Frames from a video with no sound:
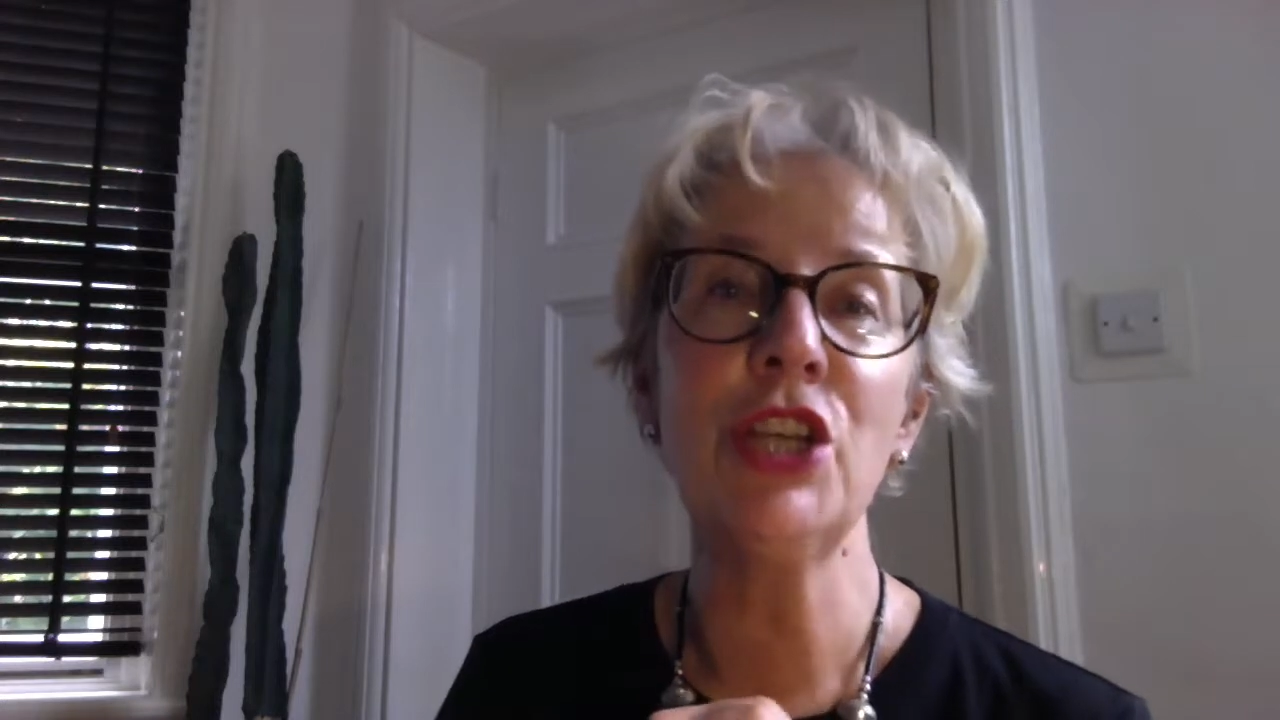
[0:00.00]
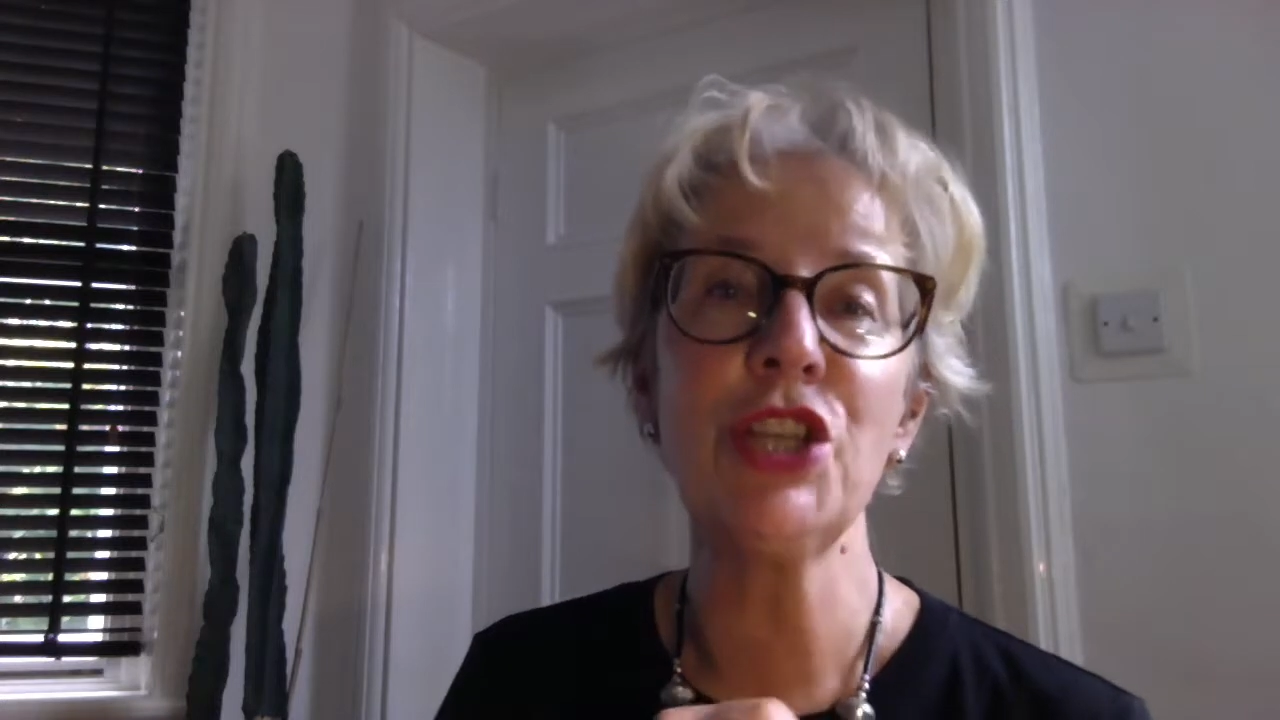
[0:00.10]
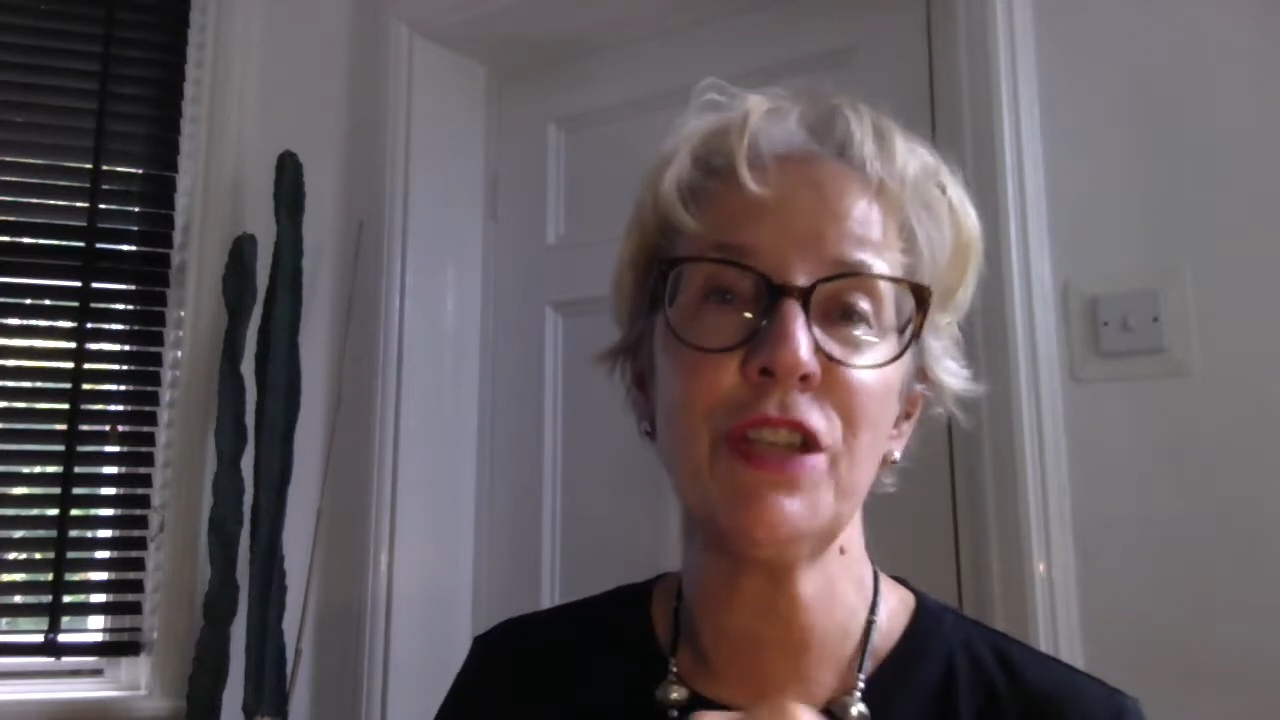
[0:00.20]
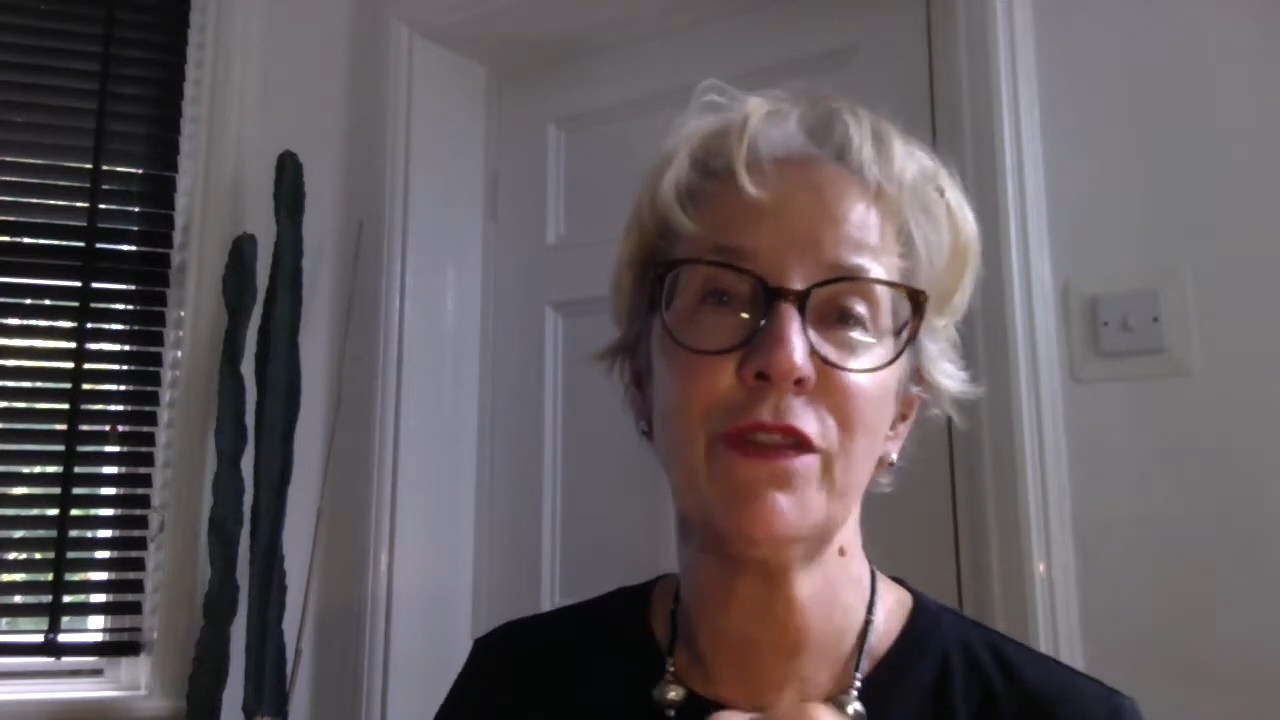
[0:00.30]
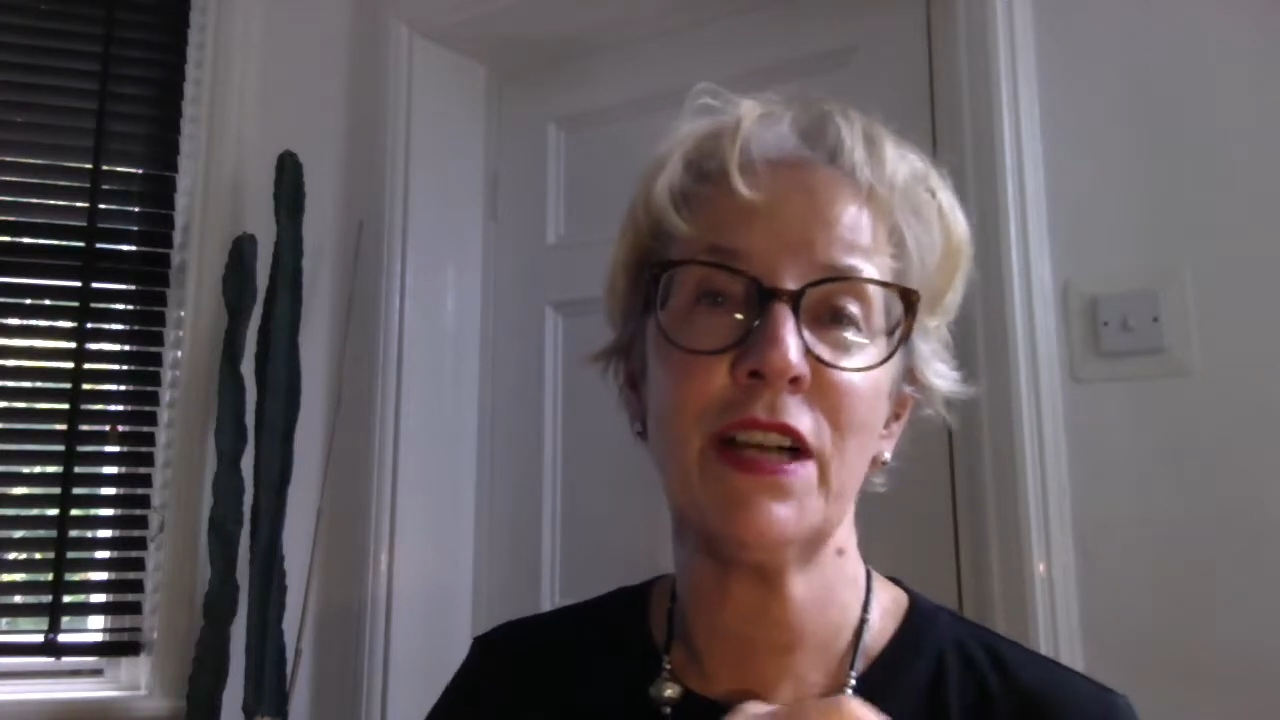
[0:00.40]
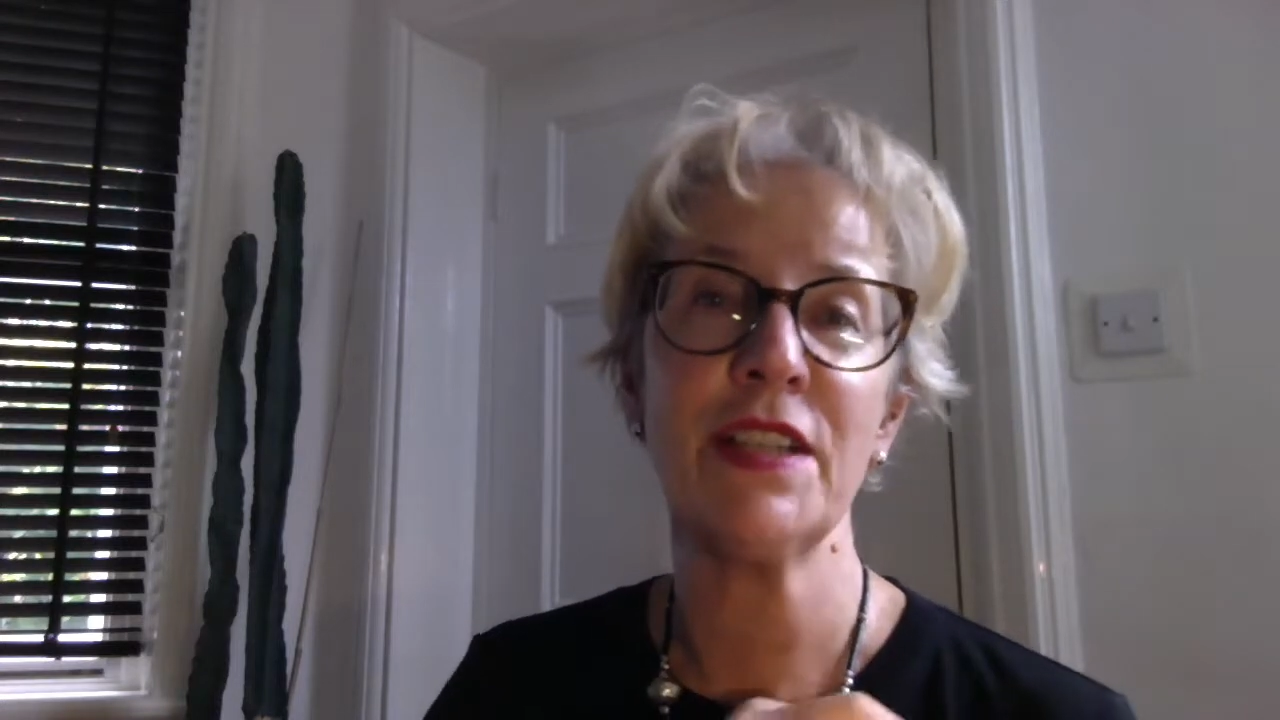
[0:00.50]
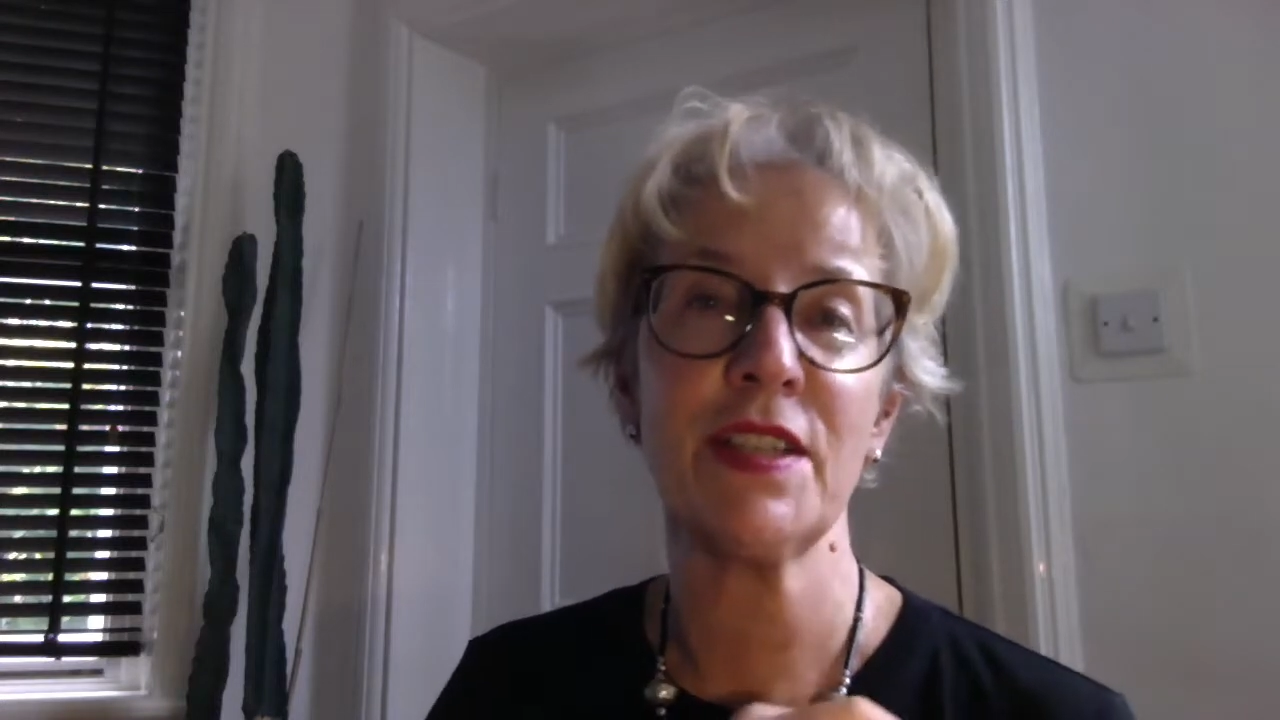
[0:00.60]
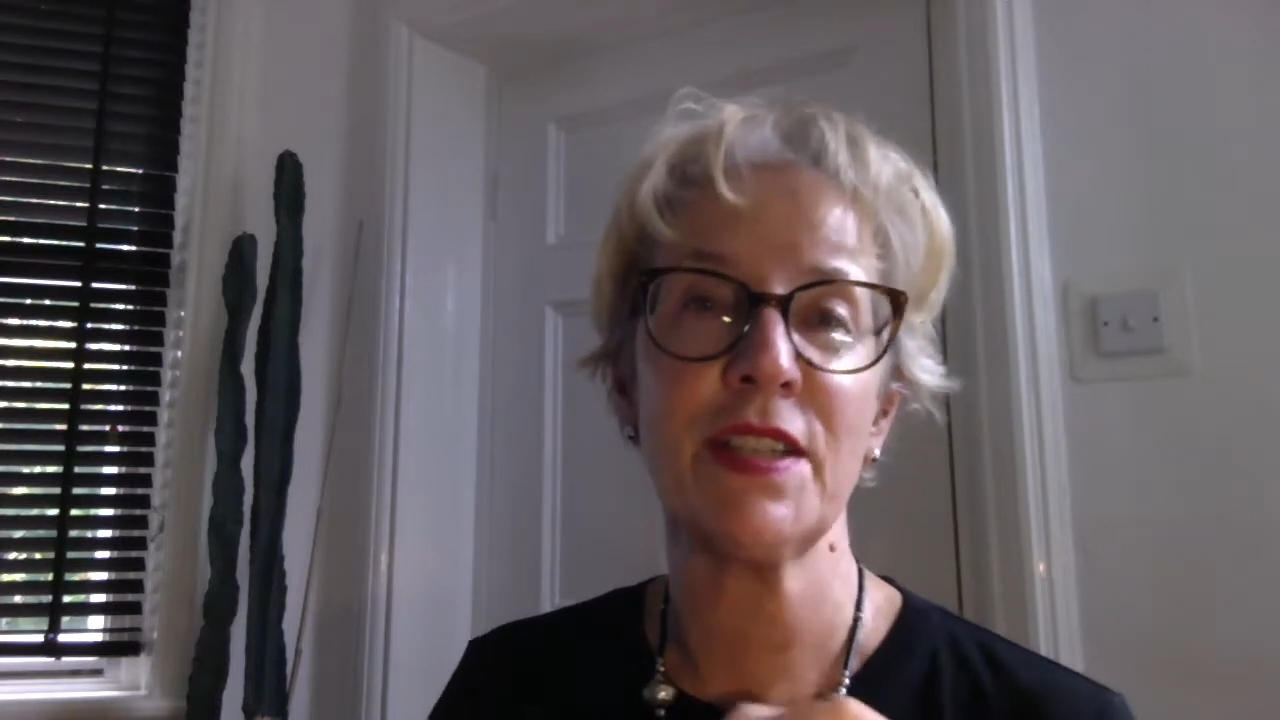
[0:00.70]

she finds